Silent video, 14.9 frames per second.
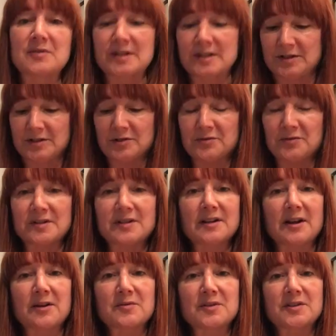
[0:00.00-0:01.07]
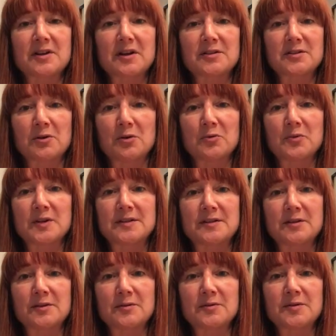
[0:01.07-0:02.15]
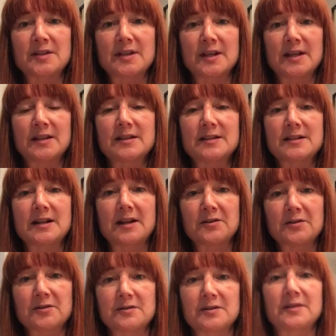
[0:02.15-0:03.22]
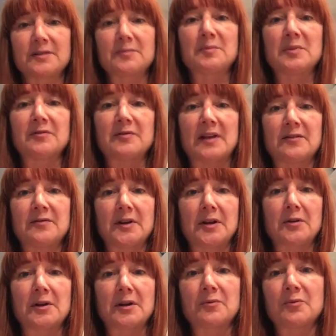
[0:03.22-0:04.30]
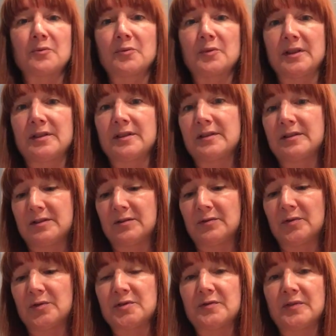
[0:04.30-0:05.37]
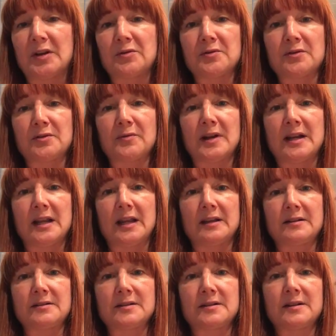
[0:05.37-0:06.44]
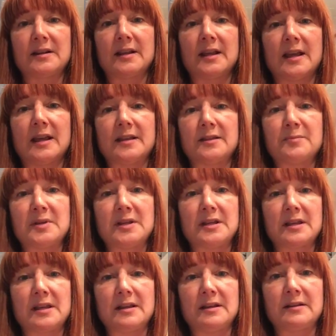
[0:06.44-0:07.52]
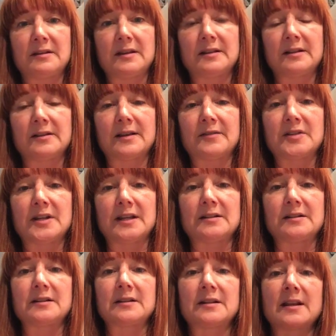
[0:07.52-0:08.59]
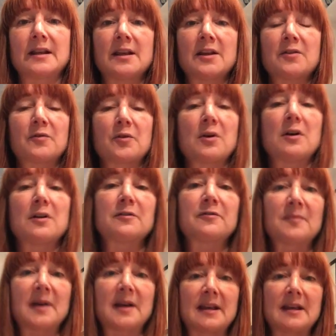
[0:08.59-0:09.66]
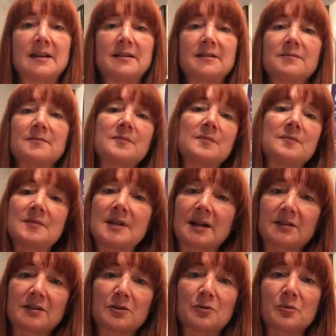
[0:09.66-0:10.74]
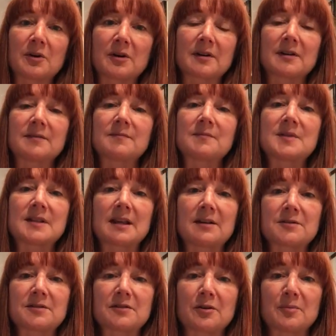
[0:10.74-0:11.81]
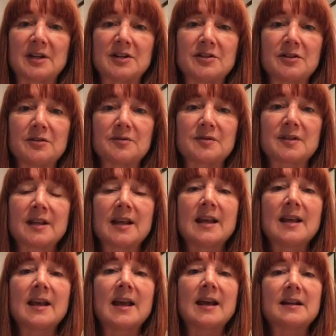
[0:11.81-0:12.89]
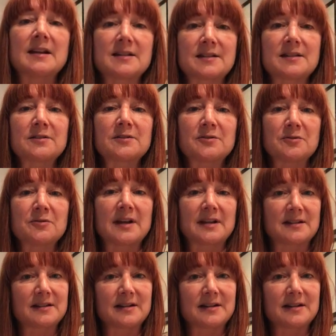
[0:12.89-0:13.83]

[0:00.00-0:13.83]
was a student, I was taught to always use the standard B-flat fingering with the first finger in the right hand and the B key in the left hand for all of my technical work, scales and arpeggios, and I still do that